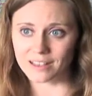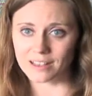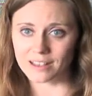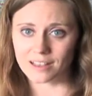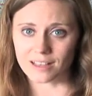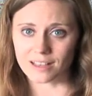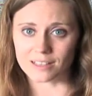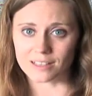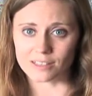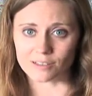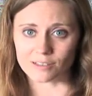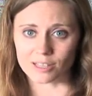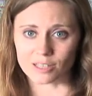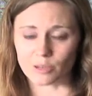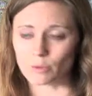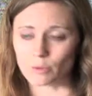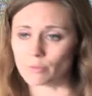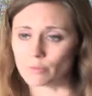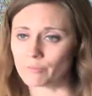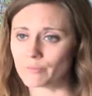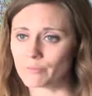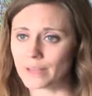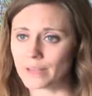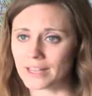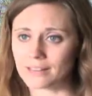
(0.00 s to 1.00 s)
So
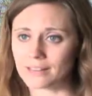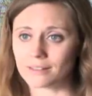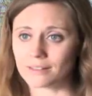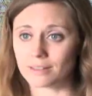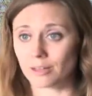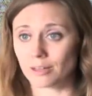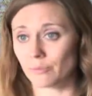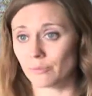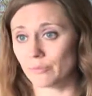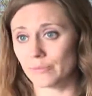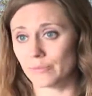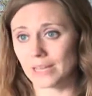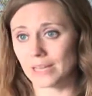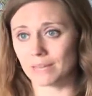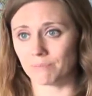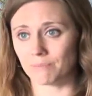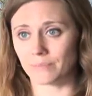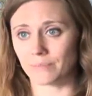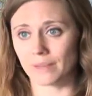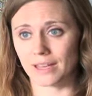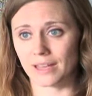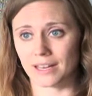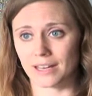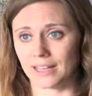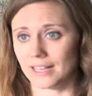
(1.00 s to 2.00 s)
they're being
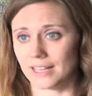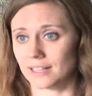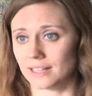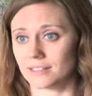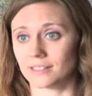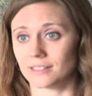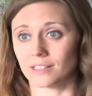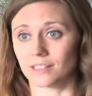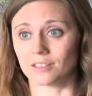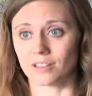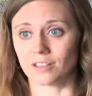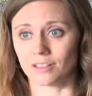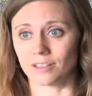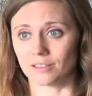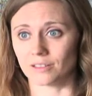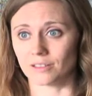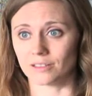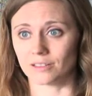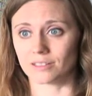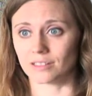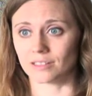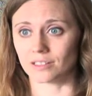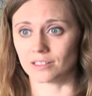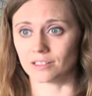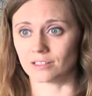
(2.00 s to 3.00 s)
pit against each other,
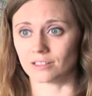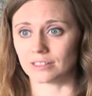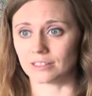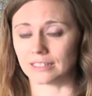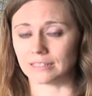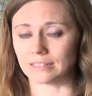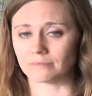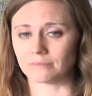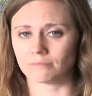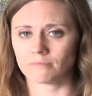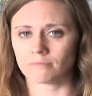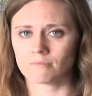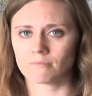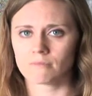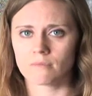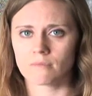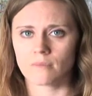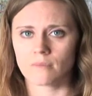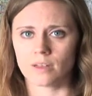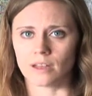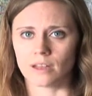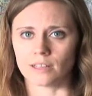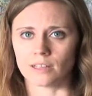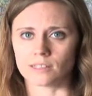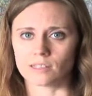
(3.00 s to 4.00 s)
essentially.
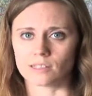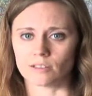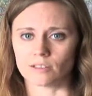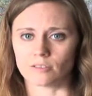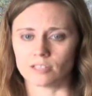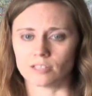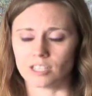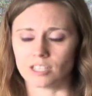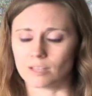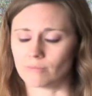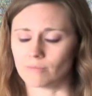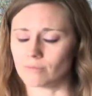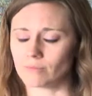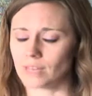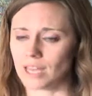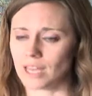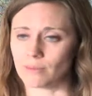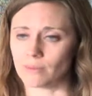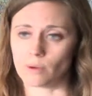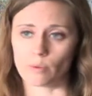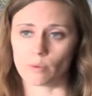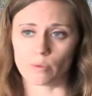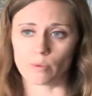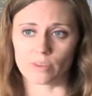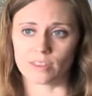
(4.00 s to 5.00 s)
And so Jim came
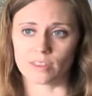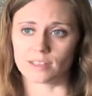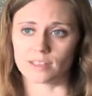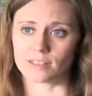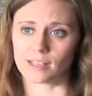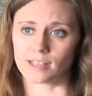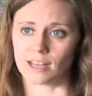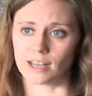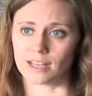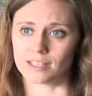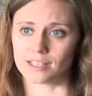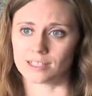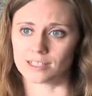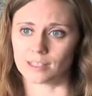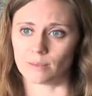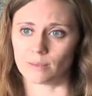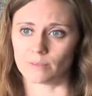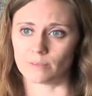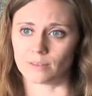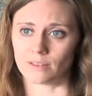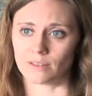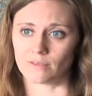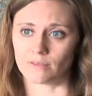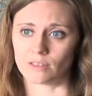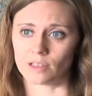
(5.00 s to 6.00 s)
up with this
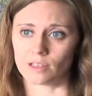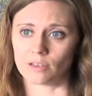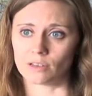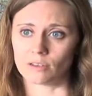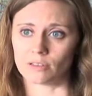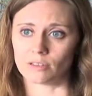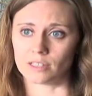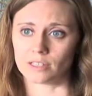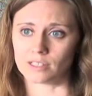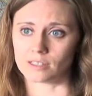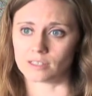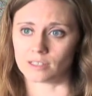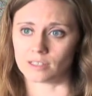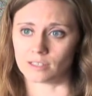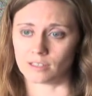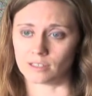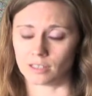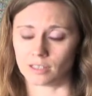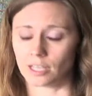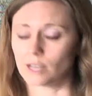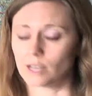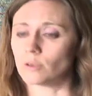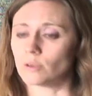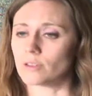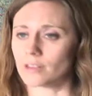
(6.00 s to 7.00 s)
concept of the coalition,
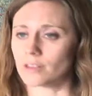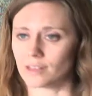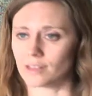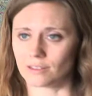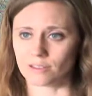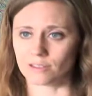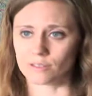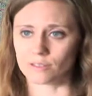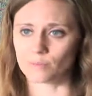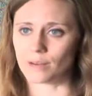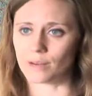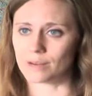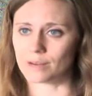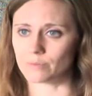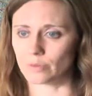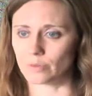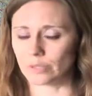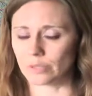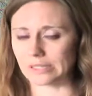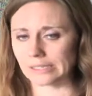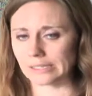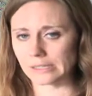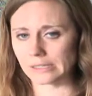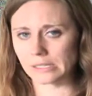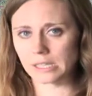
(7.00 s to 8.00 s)
along with others, Bob
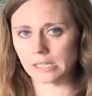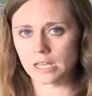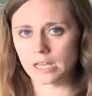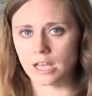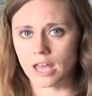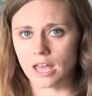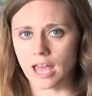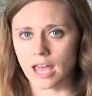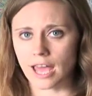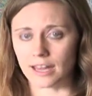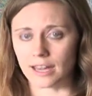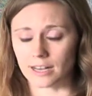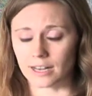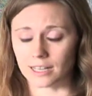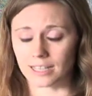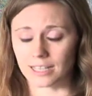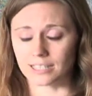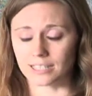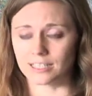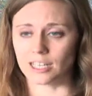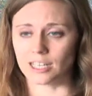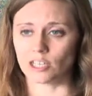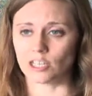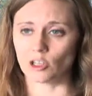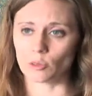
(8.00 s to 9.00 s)
Moore, and a
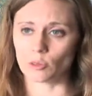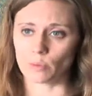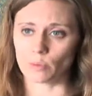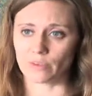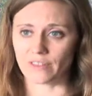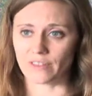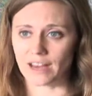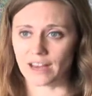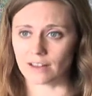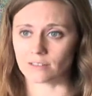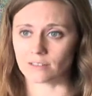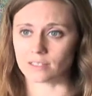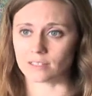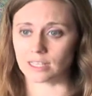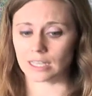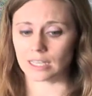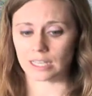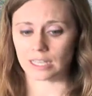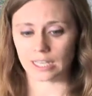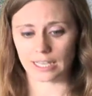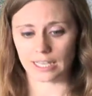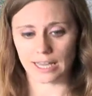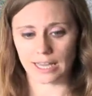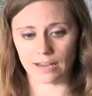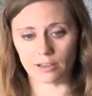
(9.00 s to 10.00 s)
continuum of housing. And
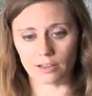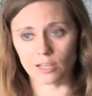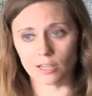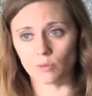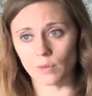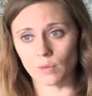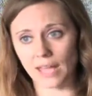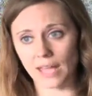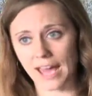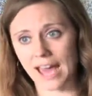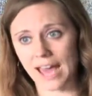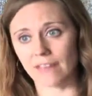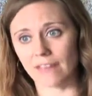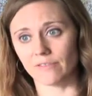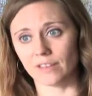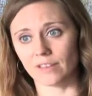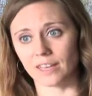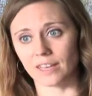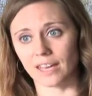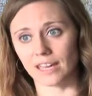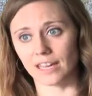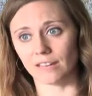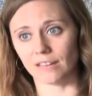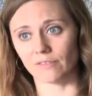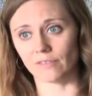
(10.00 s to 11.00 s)
like, how can we
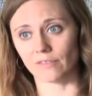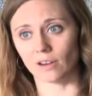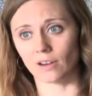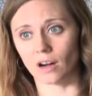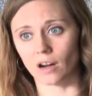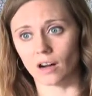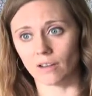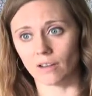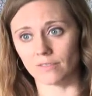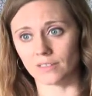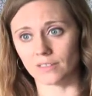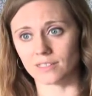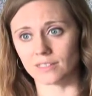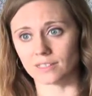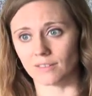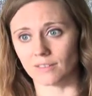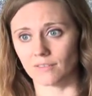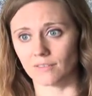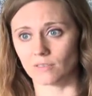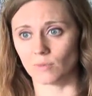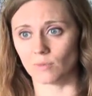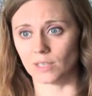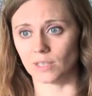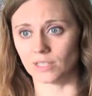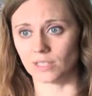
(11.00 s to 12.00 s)
advocate for all the stuff
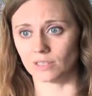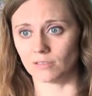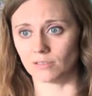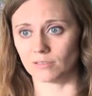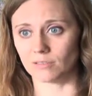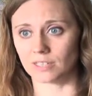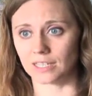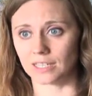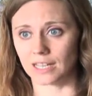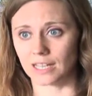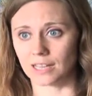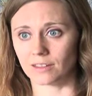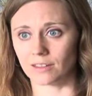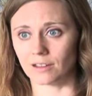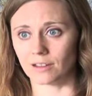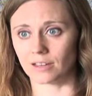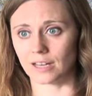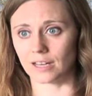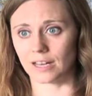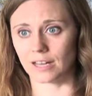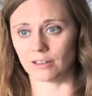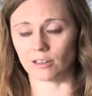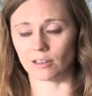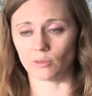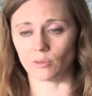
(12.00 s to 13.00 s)
that we do together, and
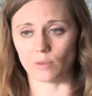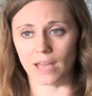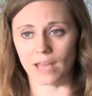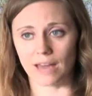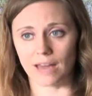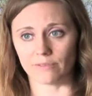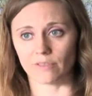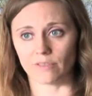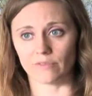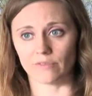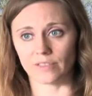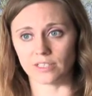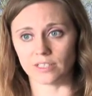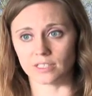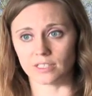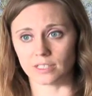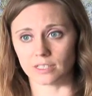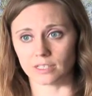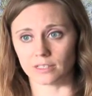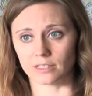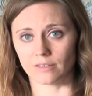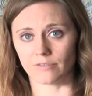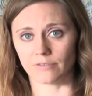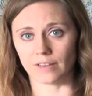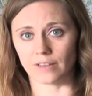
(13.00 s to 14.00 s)
how can we have a
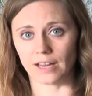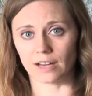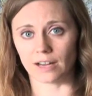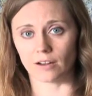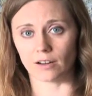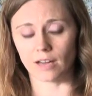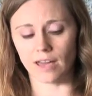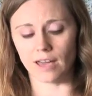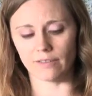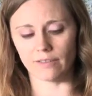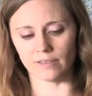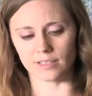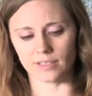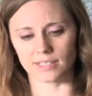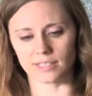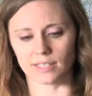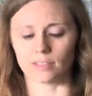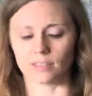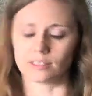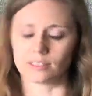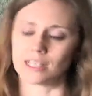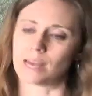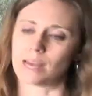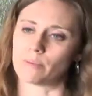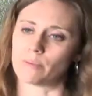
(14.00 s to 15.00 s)
vision of how every single
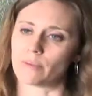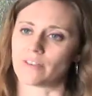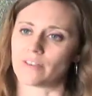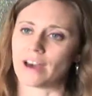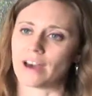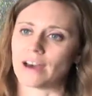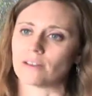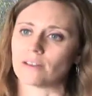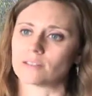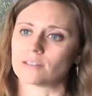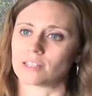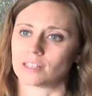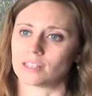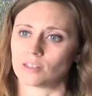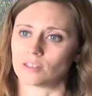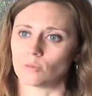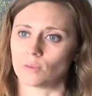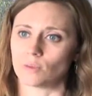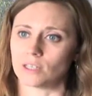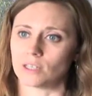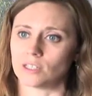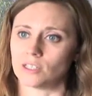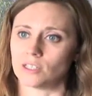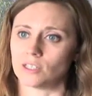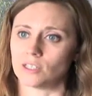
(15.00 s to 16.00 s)
type of housing that
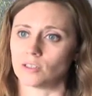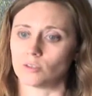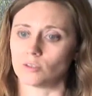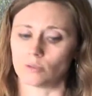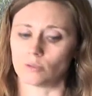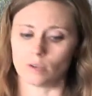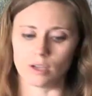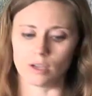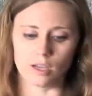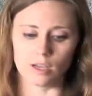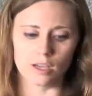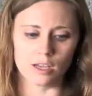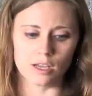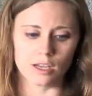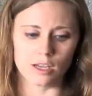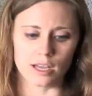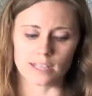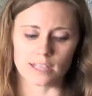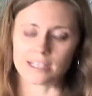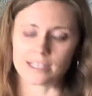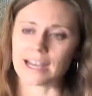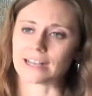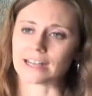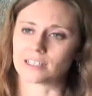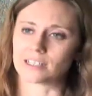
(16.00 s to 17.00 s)
we do
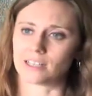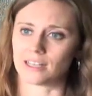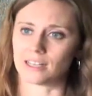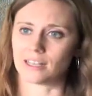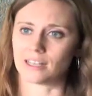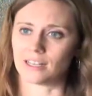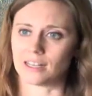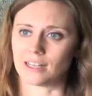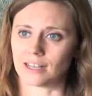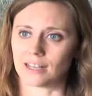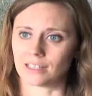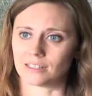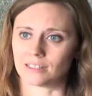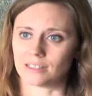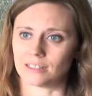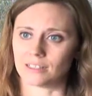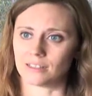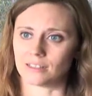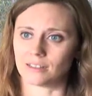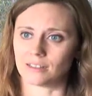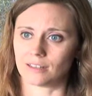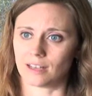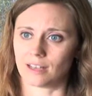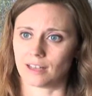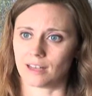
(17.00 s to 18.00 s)
is actually connected,
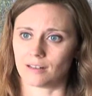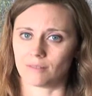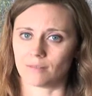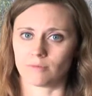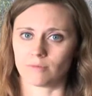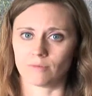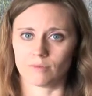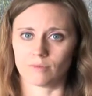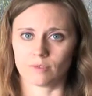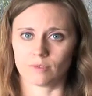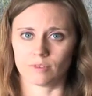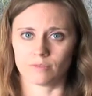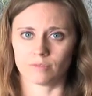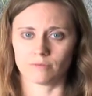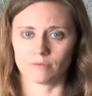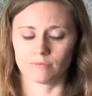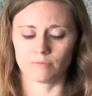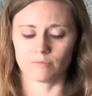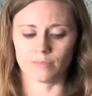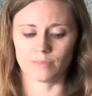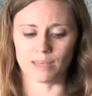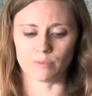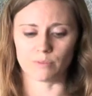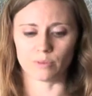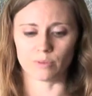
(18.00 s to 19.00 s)
and
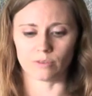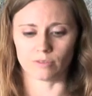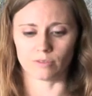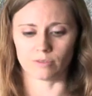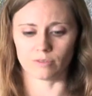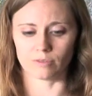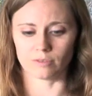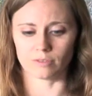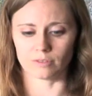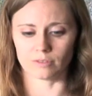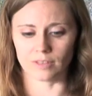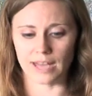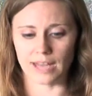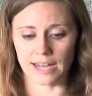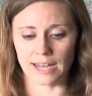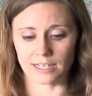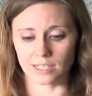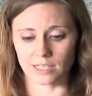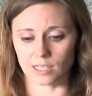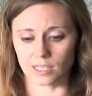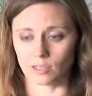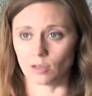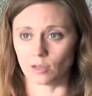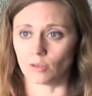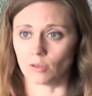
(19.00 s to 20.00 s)
people
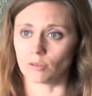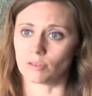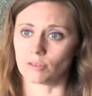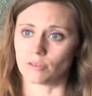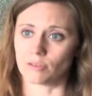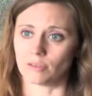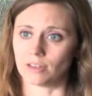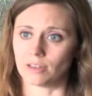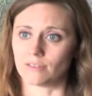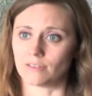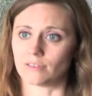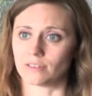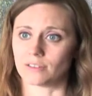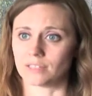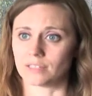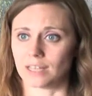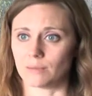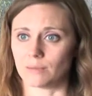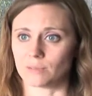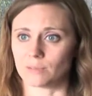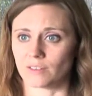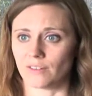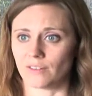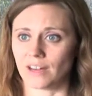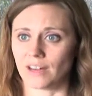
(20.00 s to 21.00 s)
actually go through different
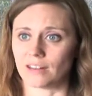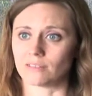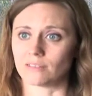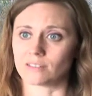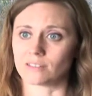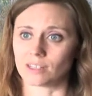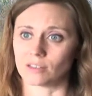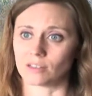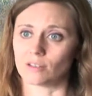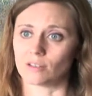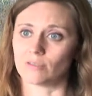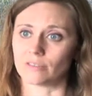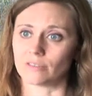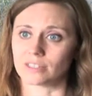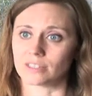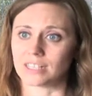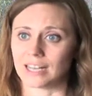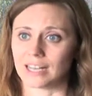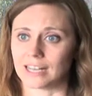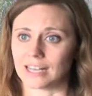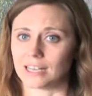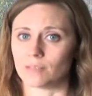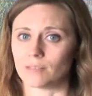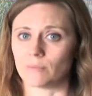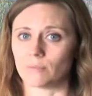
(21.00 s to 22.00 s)
types of housing over
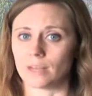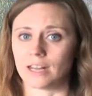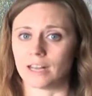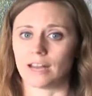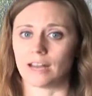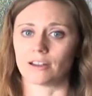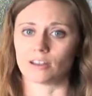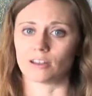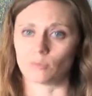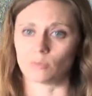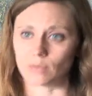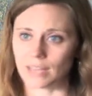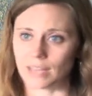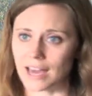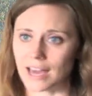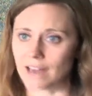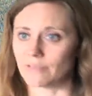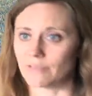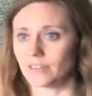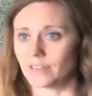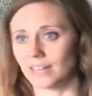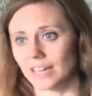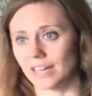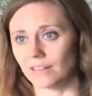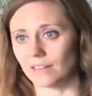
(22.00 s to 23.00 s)
time, and how can we
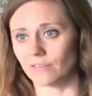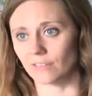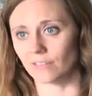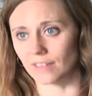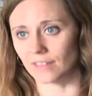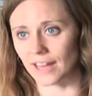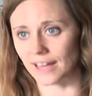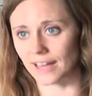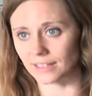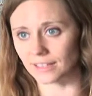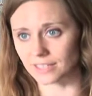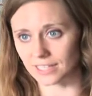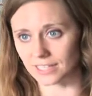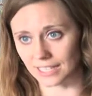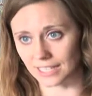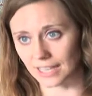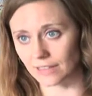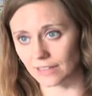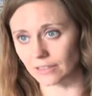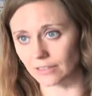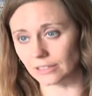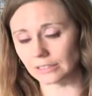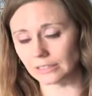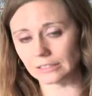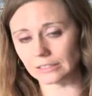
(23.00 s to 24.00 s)
advocate for that
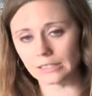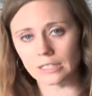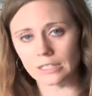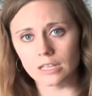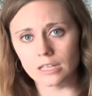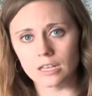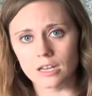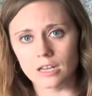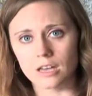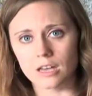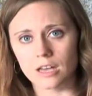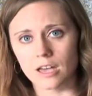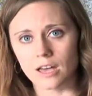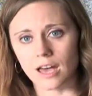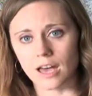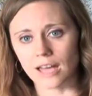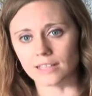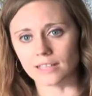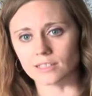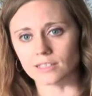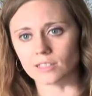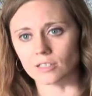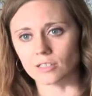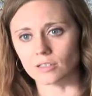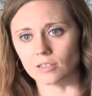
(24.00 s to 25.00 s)
together?
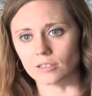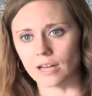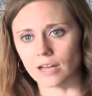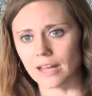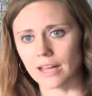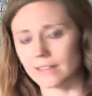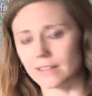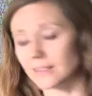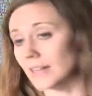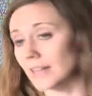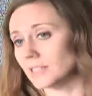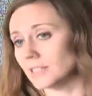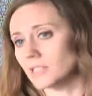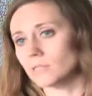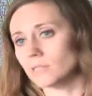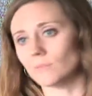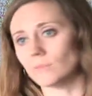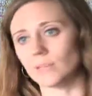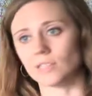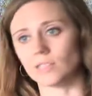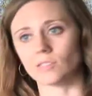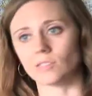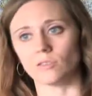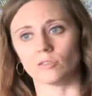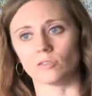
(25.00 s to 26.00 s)
And so that just
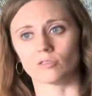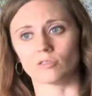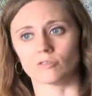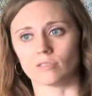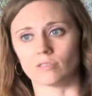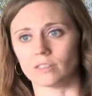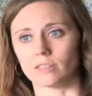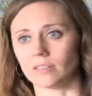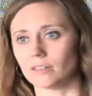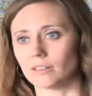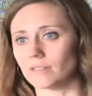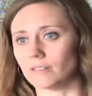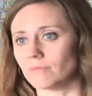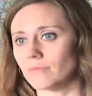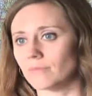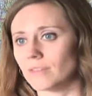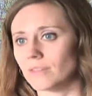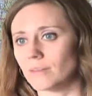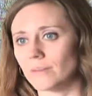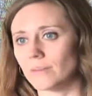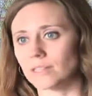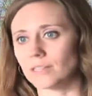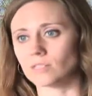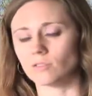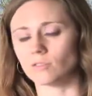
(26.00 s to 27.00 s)
makes you stronger. That
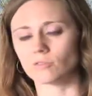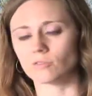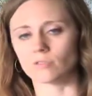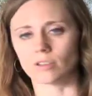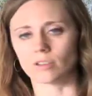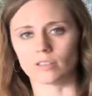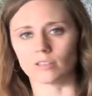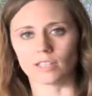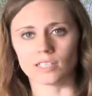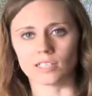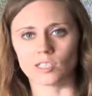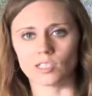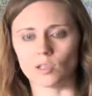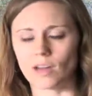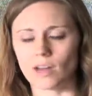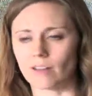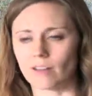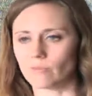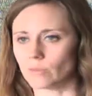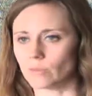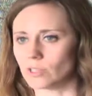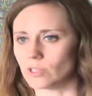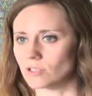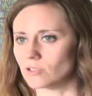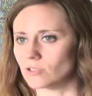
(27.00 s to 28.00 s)
makes you stronger because you have
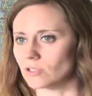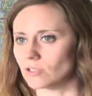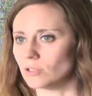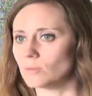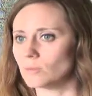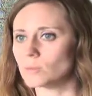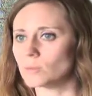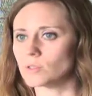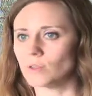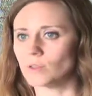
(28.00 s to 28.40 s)
more troops, you